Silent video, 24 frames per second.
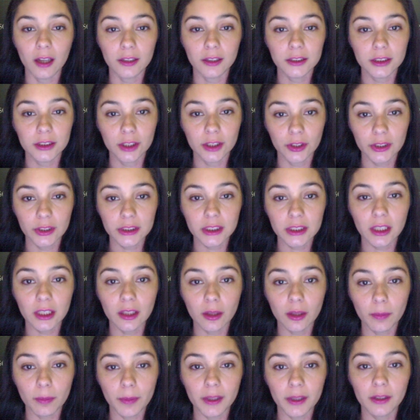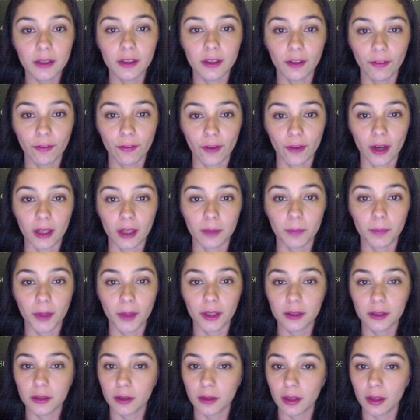So it's a little bit different,
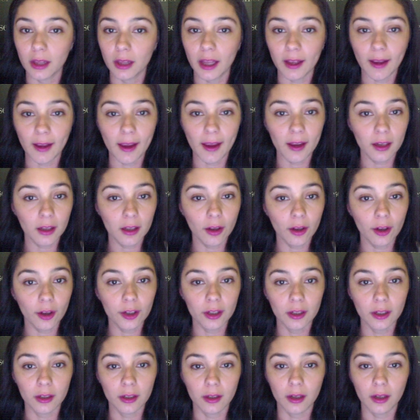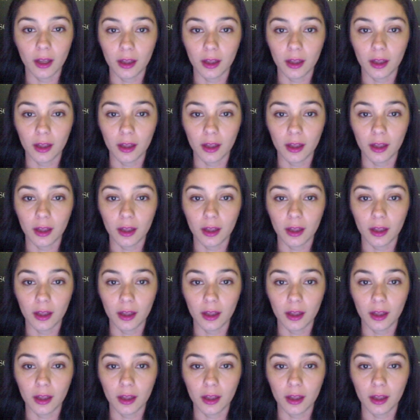but like any other